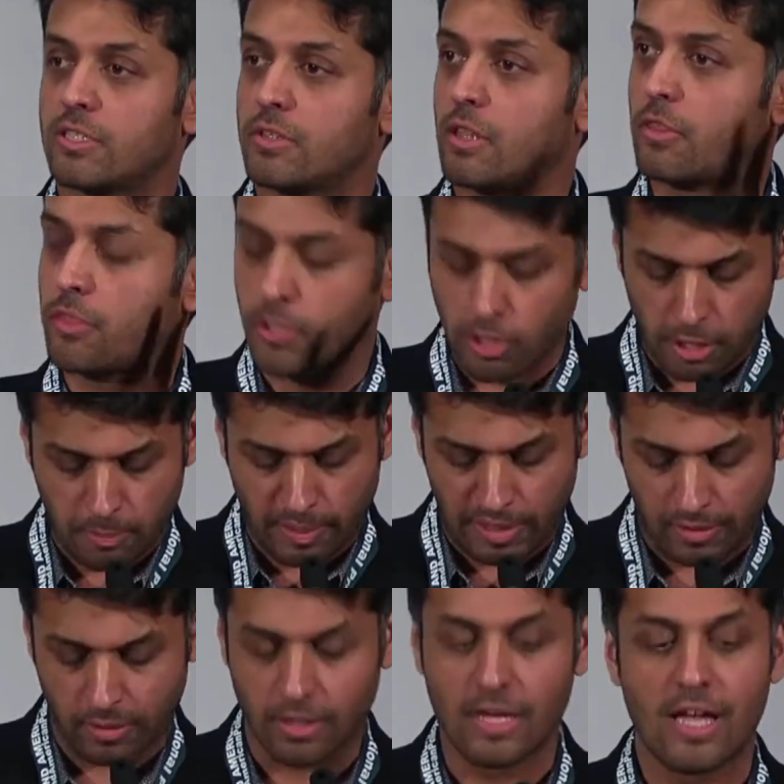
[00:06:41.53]
The 3rd
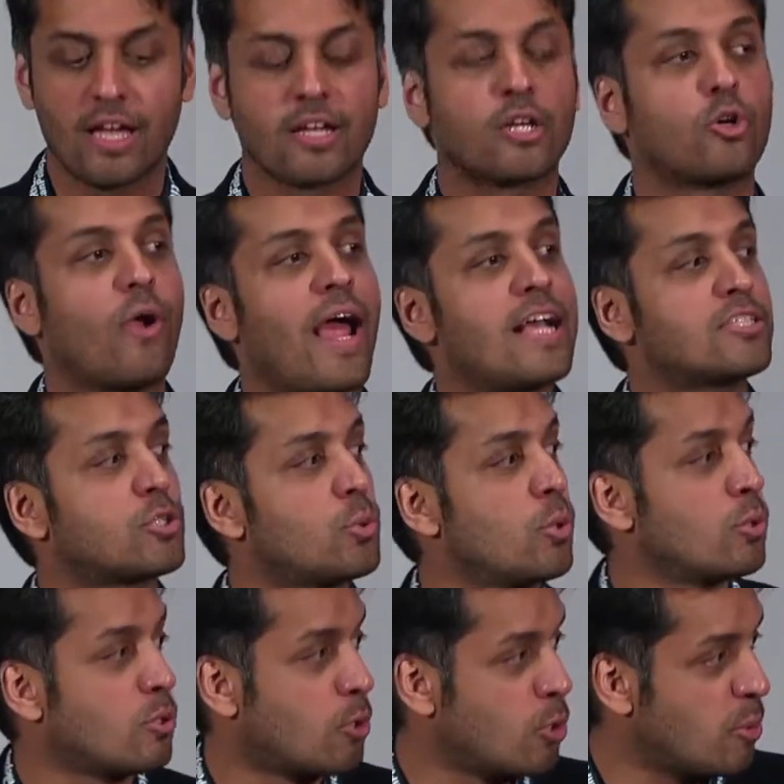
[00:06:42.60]
pillar,
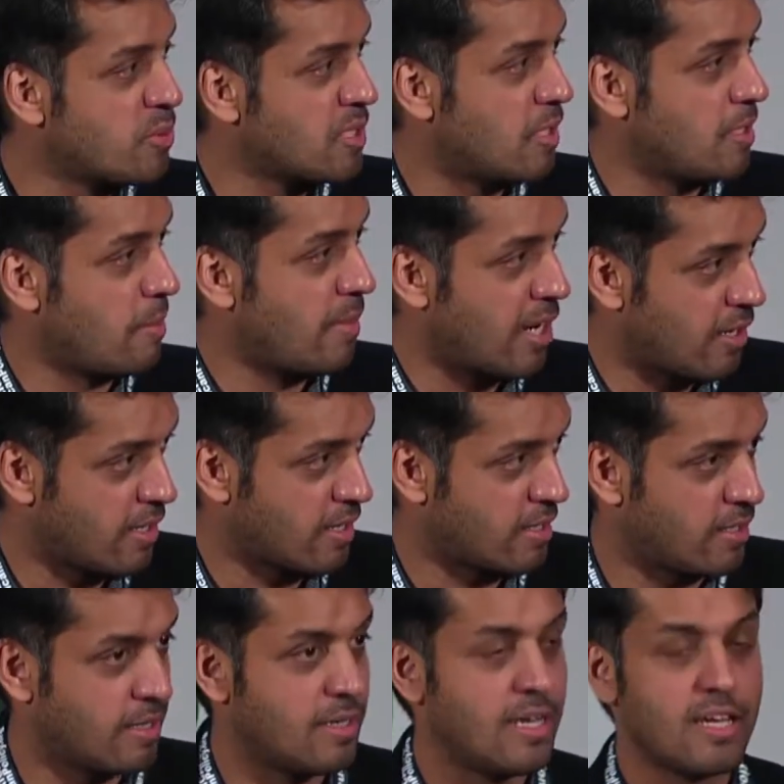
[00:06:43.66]
grassroots groups in America.